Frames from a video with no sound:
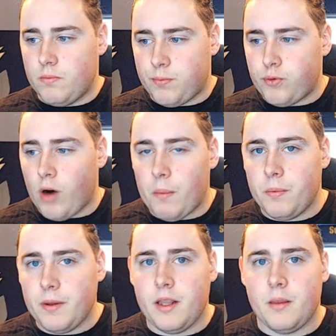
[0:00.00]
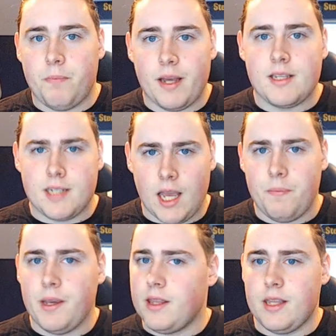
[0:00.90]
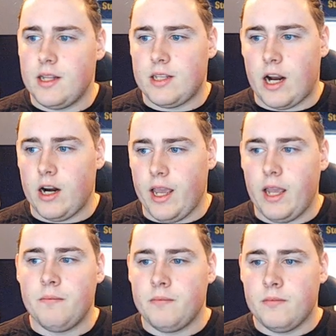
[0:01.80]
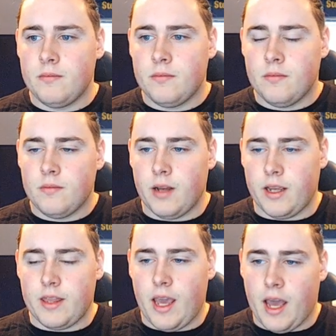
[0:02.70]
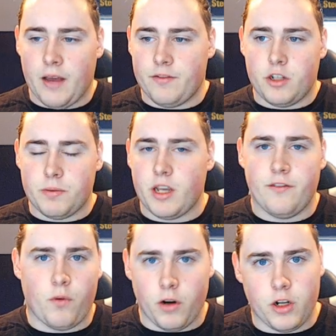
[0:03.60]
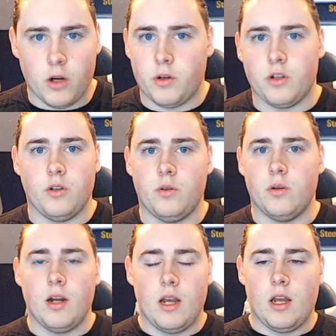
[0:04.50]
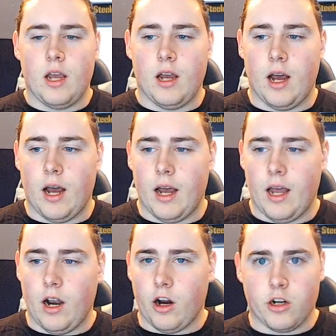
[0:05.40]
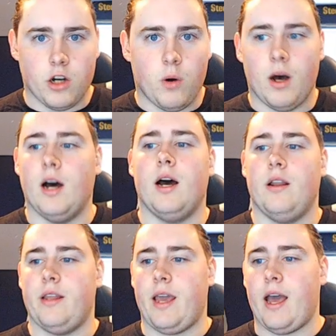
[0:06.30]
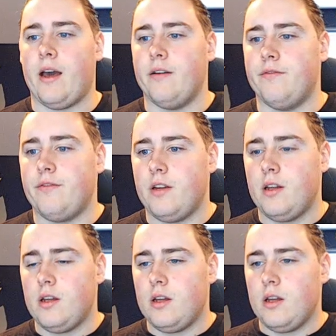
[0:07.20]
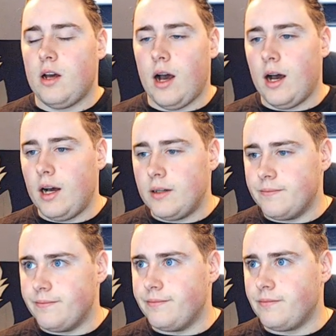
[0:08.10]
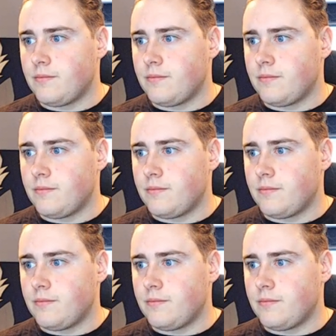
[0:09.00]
probably the best typing in the entire game. Like they have Super Saiyan 4 Goku, LR Gohan, they have LR